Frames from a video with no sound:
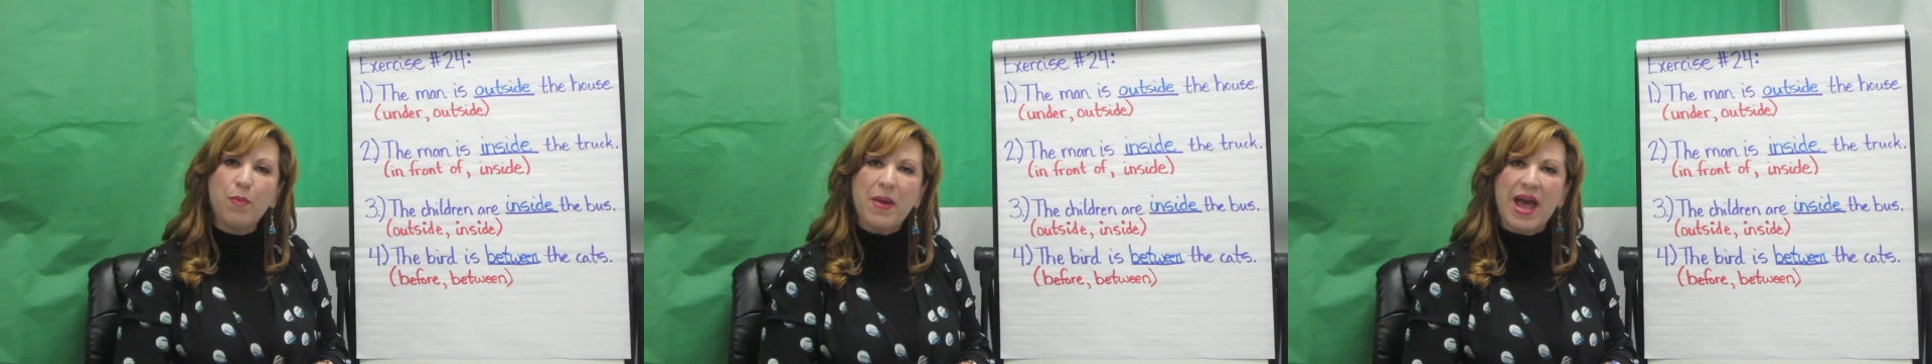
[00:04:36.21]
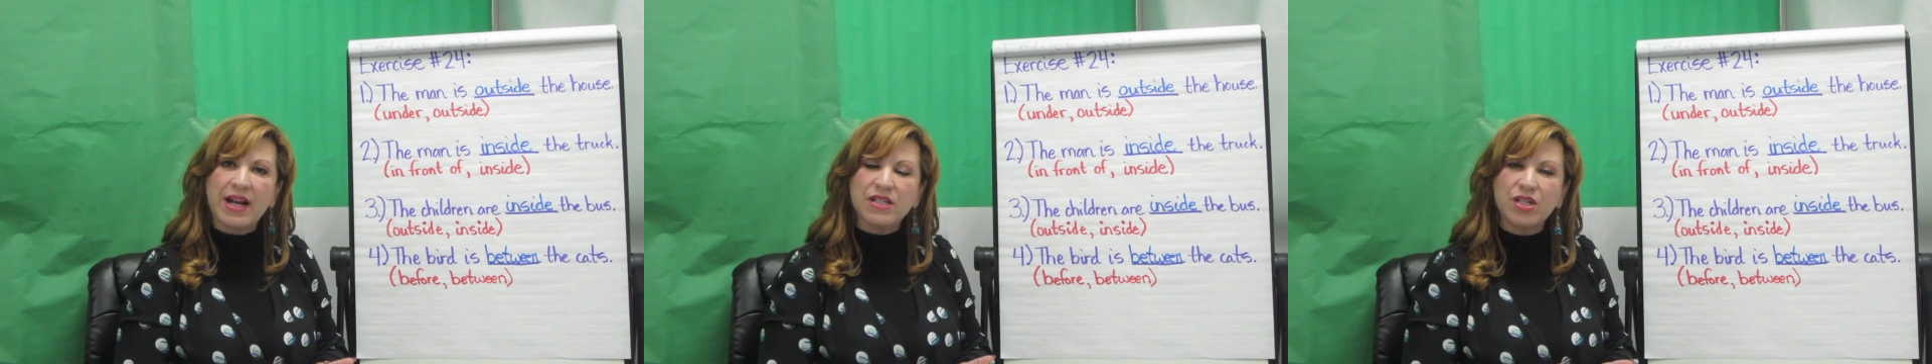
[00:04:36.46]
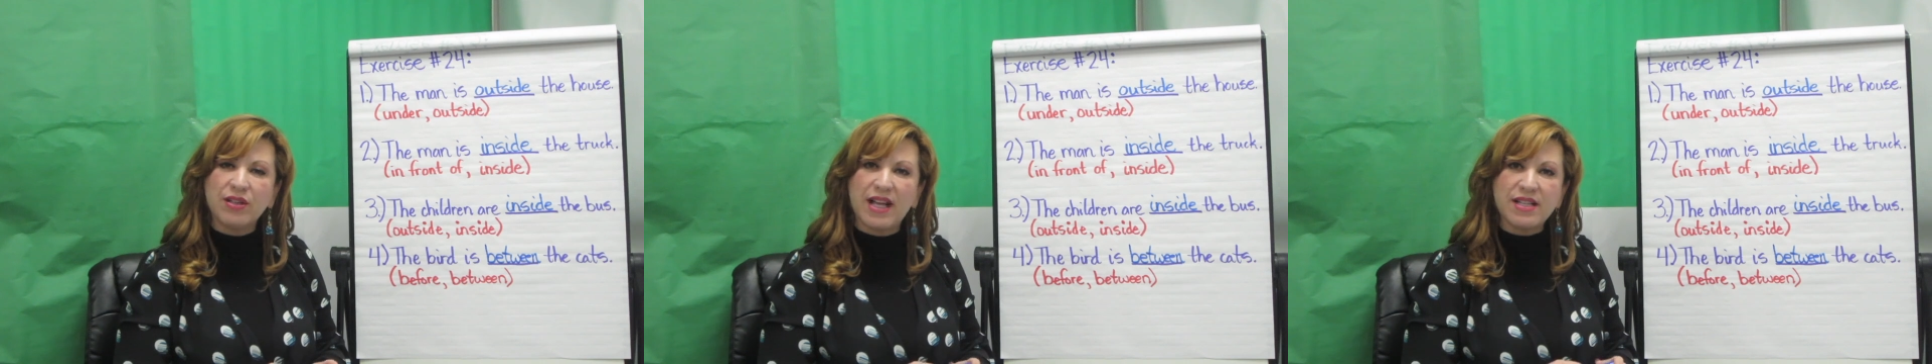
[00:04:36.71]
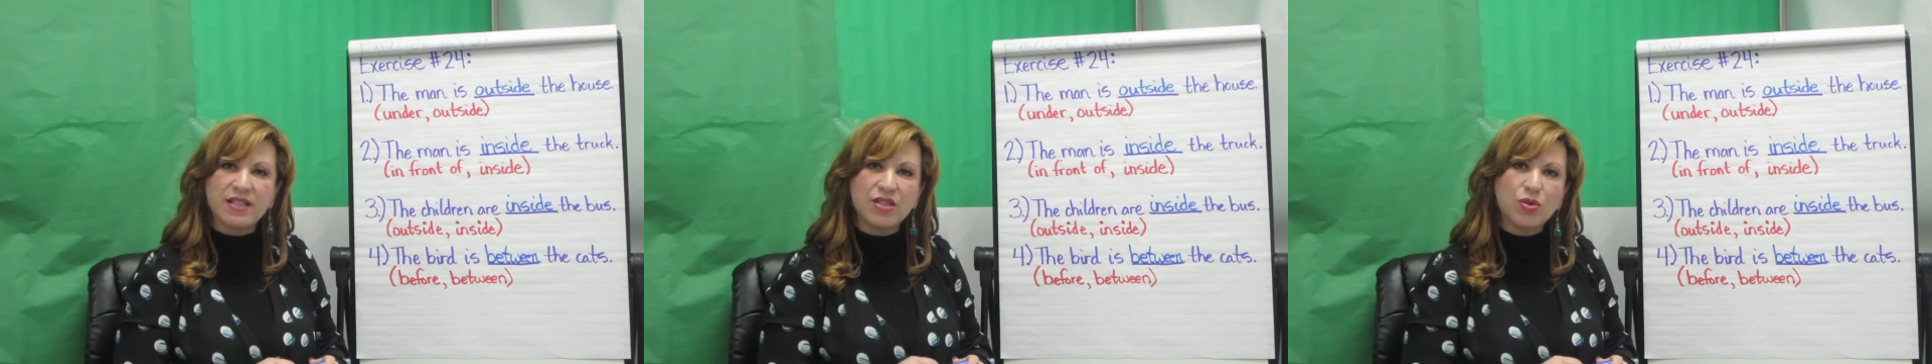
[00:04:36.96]
back to
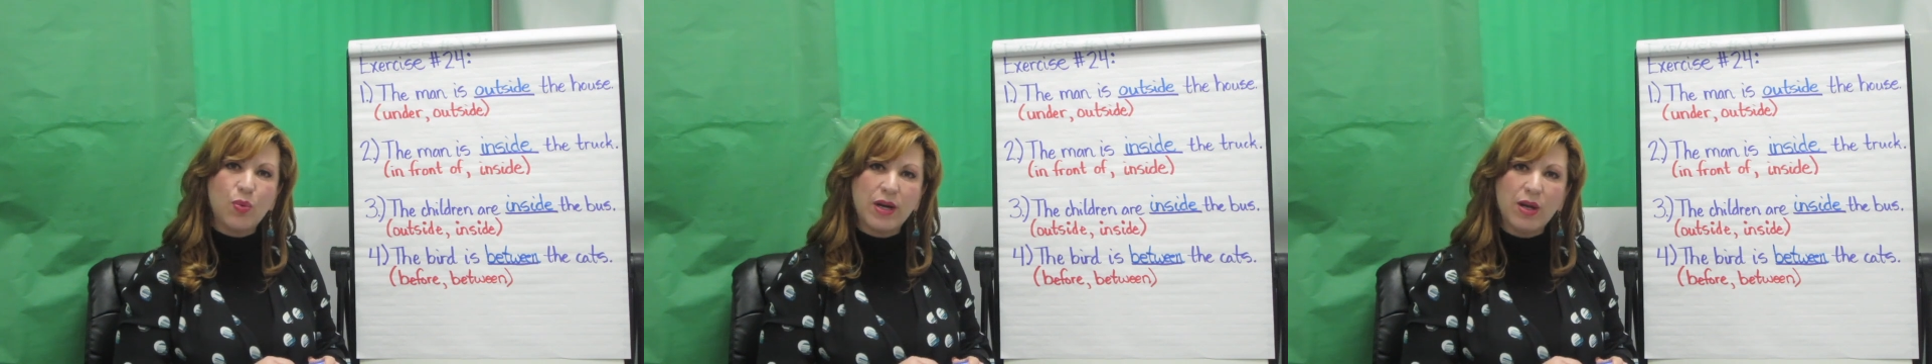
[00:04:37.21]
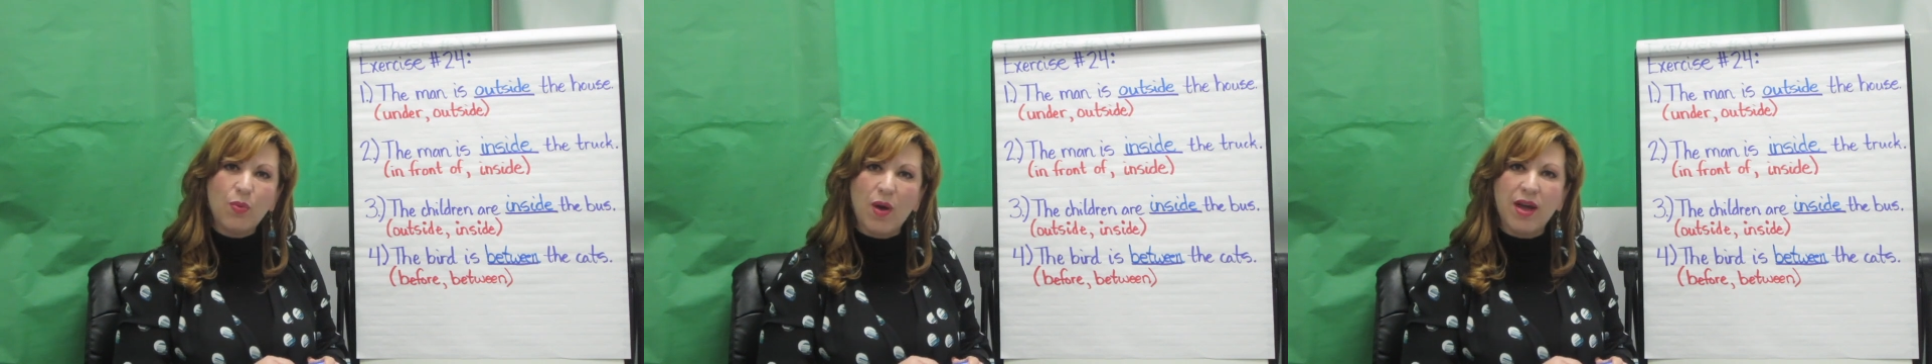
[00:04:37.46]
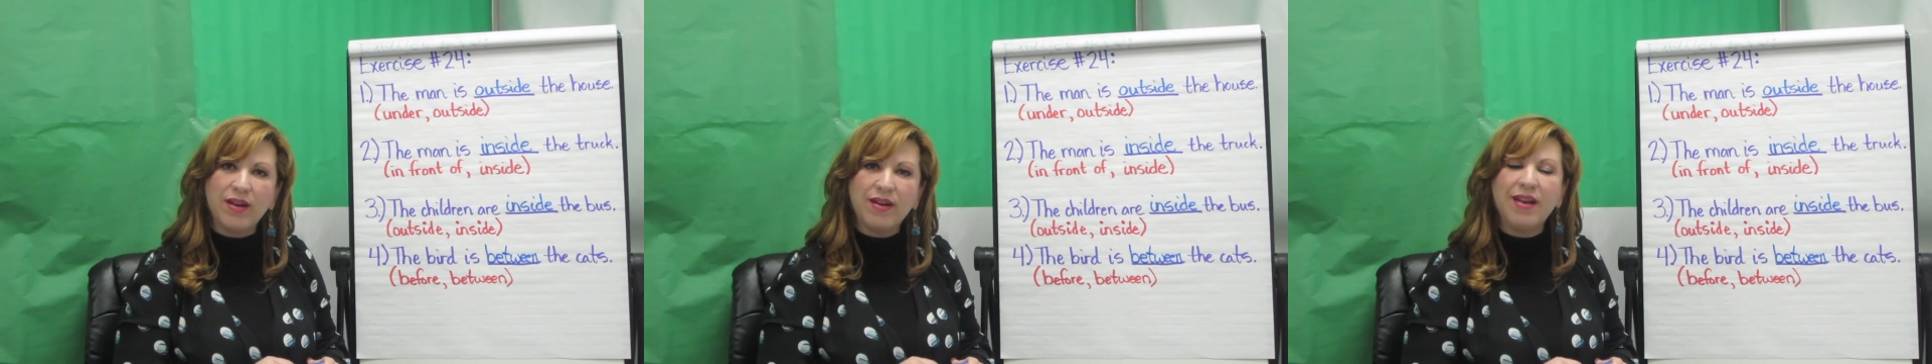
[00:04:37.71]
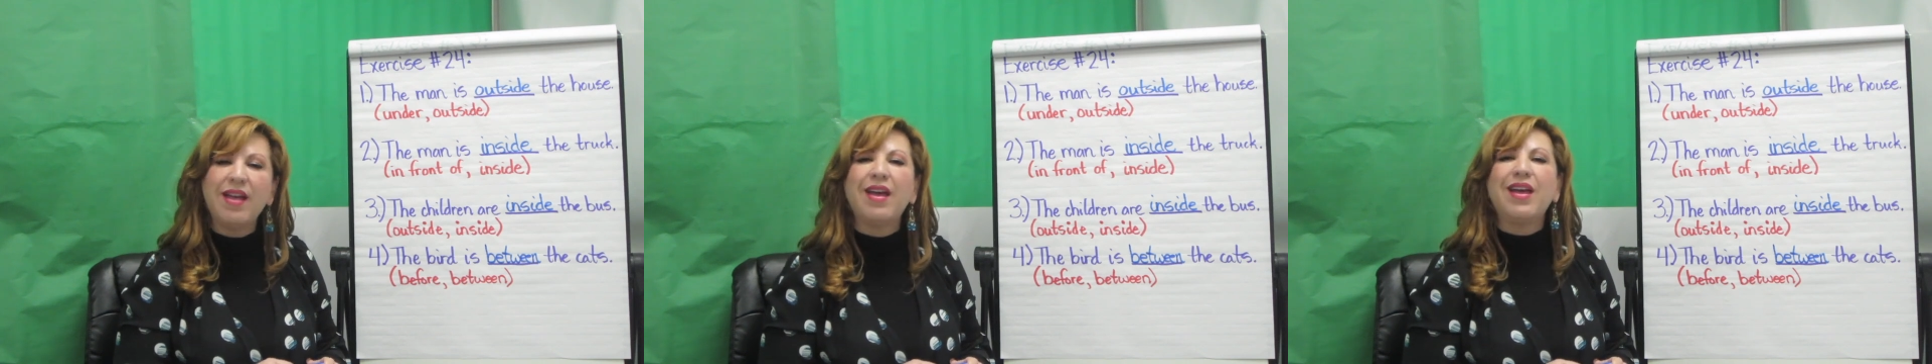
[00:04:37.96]
lesson 21,